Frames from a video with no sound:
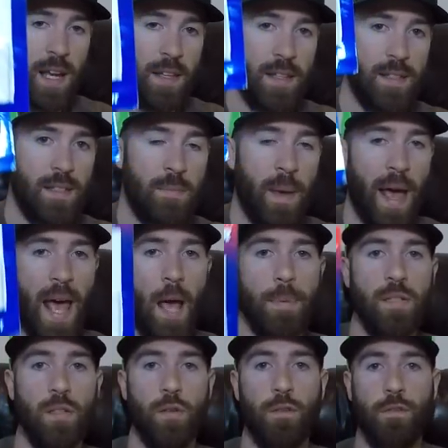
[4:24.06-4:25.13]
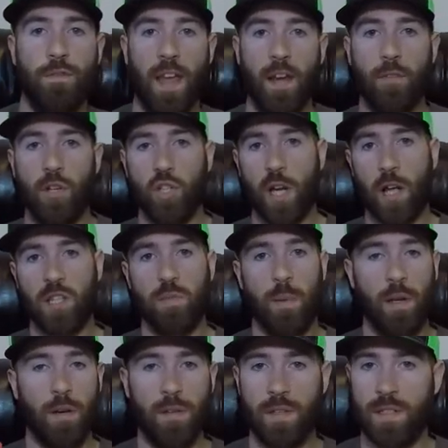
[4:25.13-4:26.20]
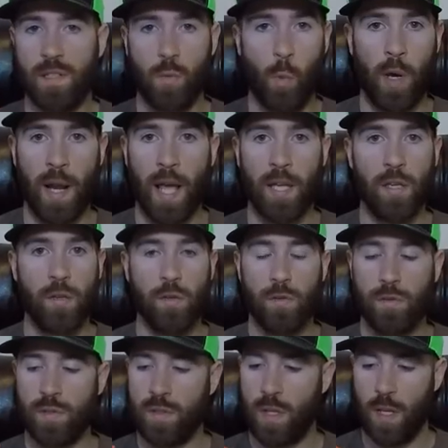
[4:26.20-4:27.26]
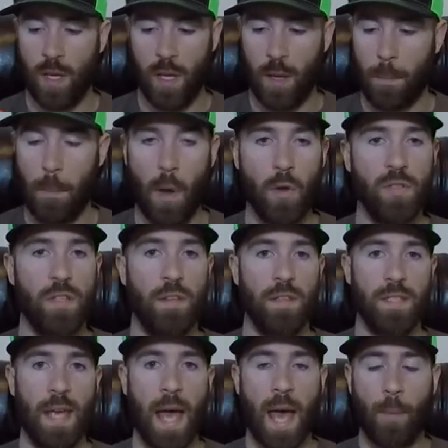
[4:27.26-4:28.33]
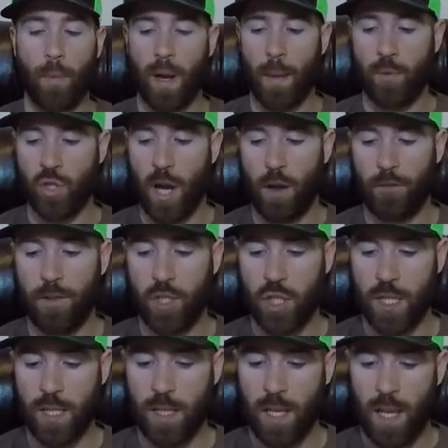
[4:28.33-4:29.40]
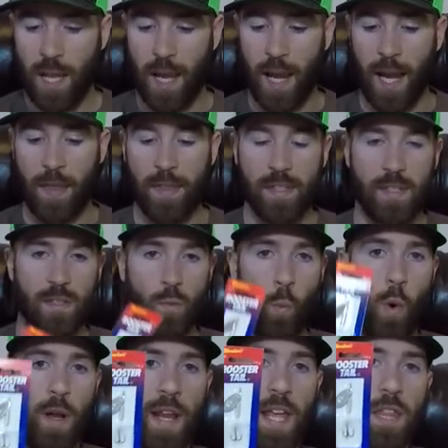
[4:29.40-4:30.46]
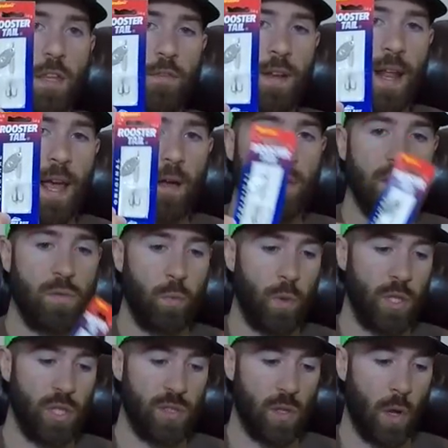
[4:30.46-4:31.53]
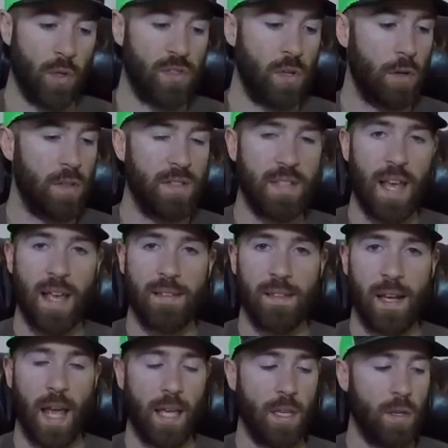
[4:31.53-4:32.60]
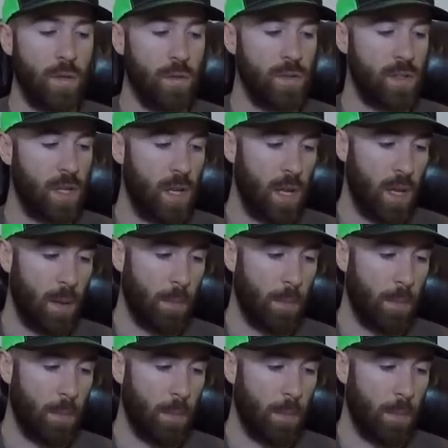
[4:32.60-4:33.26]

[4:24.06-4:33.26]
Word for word: This is my absolute favorite trout spinner. This is the one I use most of the time when I'm trout fishing. And this is 1 8th of an ounce, which is also the size that I use.